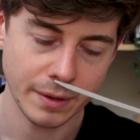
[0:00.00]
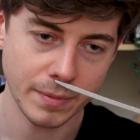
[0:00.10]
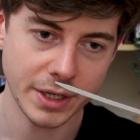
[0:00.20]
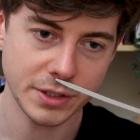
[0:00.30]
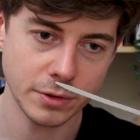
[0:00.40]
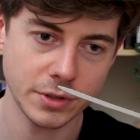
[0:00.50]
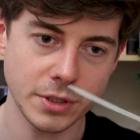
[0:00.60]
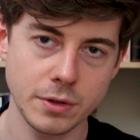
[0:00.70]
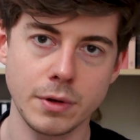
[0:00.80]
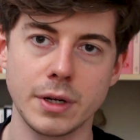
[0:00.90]
But it's
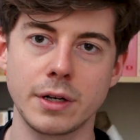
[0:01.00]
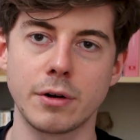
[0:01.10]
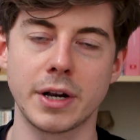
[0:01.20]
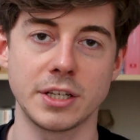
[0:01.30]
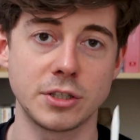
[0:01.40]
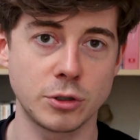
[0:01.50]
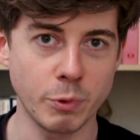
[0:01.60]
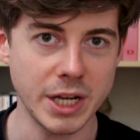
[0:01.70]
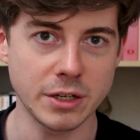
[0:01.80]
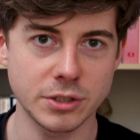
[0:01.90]
also got a
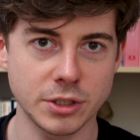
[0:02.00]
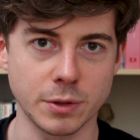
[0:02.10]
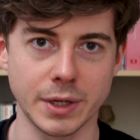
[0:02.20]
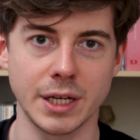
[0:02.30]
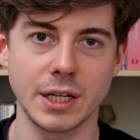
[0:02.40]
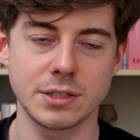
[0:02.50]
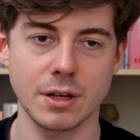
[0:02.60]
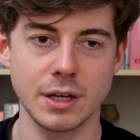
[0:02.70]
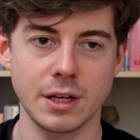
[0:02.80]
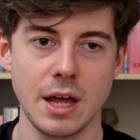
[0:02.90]
sweetness to it. It's
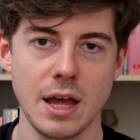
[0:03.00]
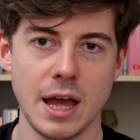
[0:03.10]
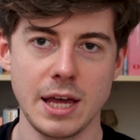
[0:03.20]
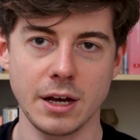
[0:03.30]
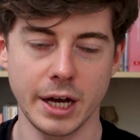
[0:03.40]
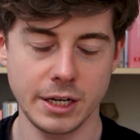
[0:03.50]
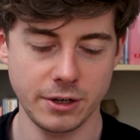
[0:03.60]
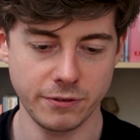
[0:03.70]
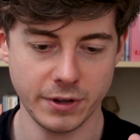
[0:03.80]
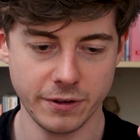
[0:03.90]
like a kind
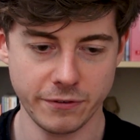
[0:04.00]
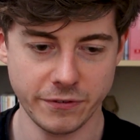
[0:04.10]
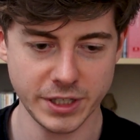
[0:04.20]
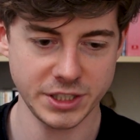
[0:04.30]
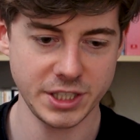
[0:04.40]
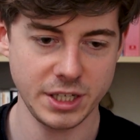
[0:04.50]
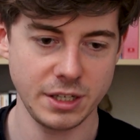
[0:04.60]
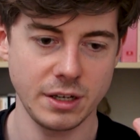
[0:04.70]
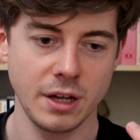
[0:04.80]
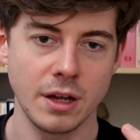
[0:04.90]
of
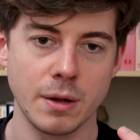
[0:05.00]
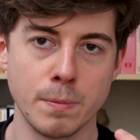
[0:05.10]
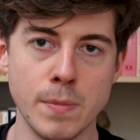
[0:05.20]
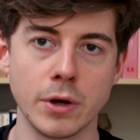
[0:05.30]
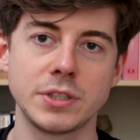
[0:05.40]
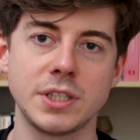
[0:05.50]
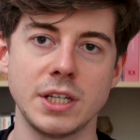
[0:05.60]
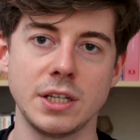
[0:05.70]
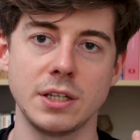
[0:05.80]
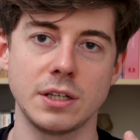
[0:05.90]
fuzzy,
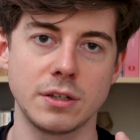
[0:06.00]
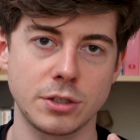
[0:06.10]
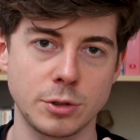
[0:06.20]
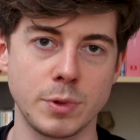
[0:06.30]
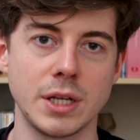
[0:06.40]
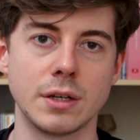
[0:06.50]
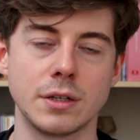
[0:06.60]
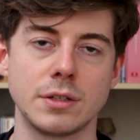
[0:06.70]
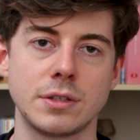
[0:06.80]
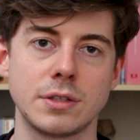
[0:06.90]
mossy
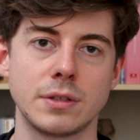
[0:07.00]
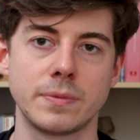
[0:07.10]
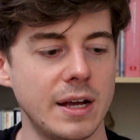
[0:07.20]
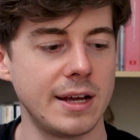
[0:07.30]
sweetness.